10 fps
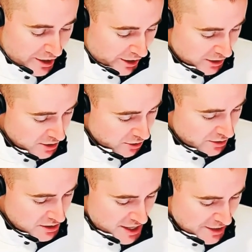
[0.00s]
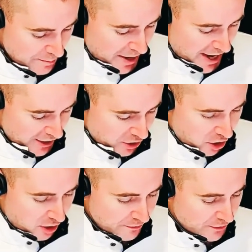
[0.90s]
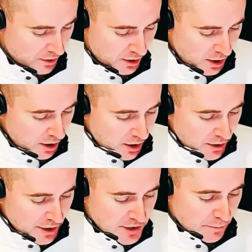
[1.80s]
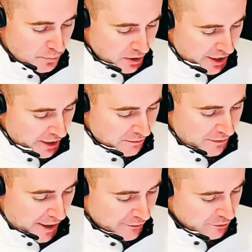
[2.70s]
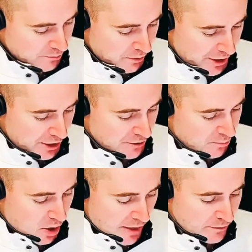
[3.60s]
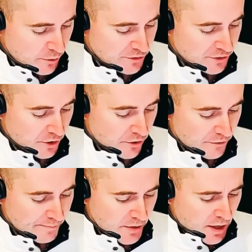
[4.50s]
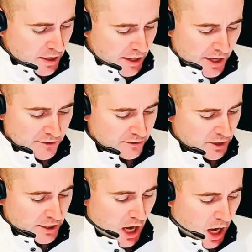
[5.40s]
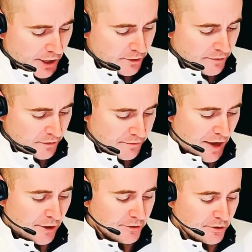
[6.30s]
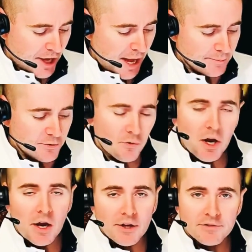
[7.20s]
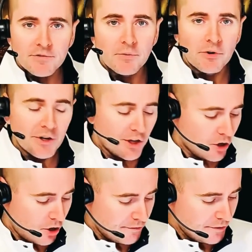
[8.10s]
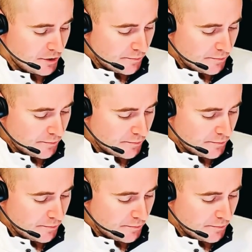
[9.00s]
So it's not a bad coffee. It's a blend, Founders Blend, private reserve. It's in honor of the founder, Cap Saurage of Community Coffee.